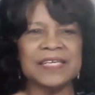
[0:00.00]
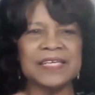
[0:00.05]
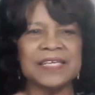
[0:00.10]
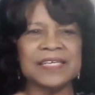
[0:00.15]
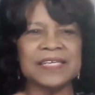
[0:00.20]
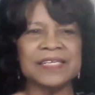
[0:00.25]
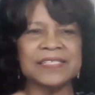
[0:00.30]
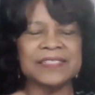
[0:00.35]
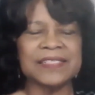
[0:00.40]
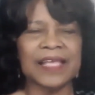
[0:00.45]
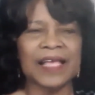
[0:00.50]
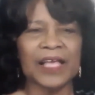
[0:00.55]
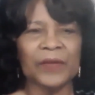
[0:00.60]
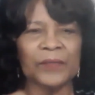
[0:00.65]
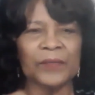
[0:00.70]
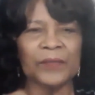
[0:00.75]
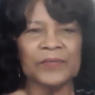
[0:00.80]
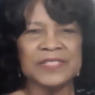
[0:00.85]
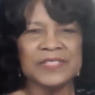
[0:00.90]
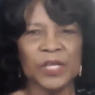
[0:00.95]
as I
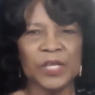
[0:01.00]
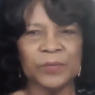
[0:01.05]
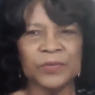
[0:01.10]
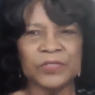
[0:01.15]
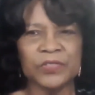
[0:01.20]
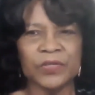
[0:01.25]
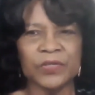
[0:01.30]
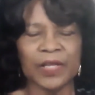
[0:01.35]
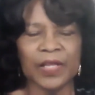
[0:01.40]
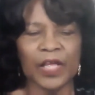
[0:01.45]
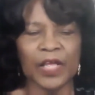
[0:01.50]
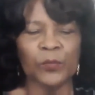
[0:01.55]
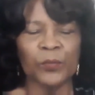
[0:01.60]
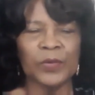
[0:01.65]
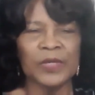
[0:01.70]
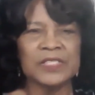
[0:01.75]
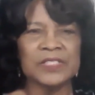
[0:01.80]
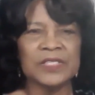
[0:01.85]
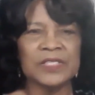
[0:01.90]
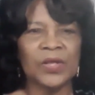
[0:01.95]
was able to
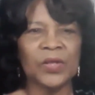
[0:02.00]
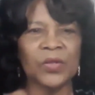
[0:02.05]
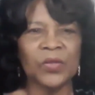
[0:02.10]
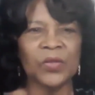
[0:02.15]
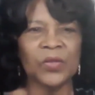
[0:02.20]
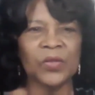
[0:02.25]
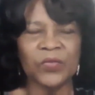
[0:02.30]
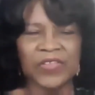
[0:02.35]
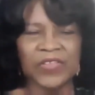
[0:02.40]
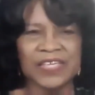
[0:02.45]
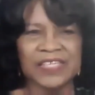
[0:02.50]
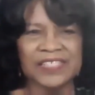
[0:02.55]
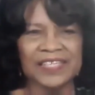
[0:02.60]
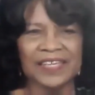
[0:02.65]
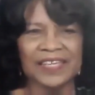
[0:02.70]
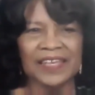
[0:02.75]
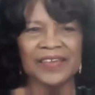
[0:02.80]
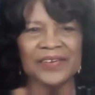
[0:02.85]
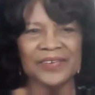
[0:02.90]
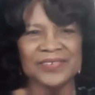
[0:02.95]
accomplish all these
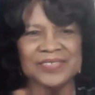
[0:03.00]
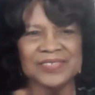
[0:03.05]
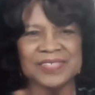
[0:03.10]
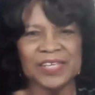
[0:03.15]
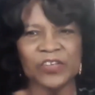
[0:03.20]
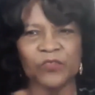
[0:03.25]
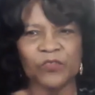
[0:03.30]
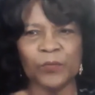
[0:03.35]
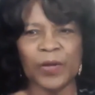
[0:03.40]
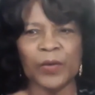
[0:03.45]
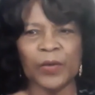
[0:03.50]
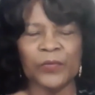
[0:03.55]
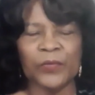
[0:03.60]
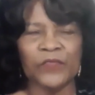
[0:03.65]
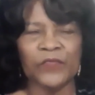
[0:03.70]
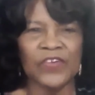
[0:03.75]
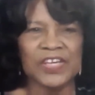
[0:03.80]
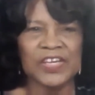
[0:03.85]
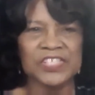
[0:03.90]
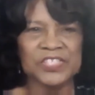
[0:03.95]
years of my
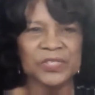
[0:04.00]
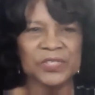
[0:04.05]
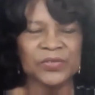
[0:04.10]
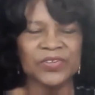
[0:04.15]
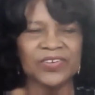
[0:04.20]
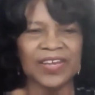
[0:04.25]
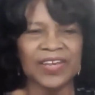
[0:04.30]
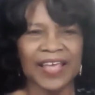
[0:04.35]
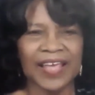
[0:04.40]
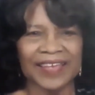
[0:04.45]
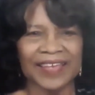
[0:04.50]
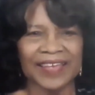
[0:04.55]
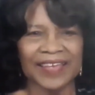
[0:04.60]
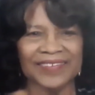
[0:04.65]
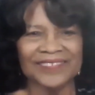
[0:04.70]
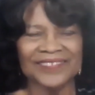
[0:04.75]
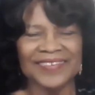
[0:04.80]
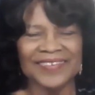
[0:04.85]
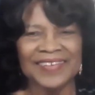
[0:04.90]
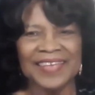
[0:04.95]
professional life
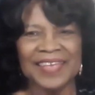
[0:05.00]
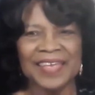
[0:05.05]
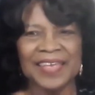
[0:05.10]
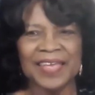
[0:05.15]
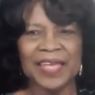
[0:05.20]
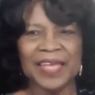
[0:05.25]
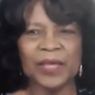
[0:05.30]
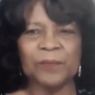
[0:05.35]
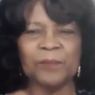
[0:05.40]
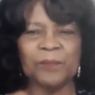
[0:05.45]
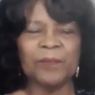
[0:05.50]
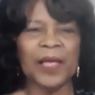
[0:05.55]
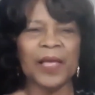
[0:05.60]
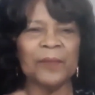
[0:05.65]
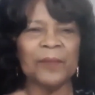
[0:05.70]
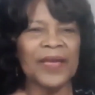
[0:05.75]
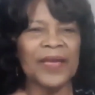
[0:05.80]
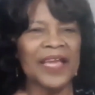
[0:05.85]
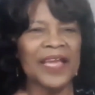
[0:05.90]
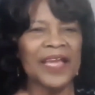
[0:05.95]
and my
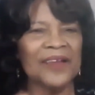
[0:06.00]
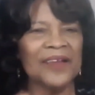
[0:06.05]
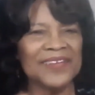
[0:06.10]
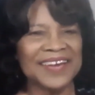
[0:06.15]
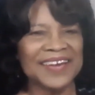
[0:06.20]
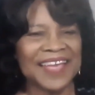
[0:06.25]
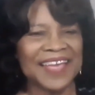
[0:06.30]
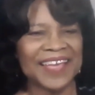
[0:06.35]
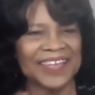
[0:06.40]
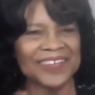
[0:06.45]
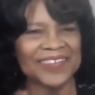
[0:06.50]
married life.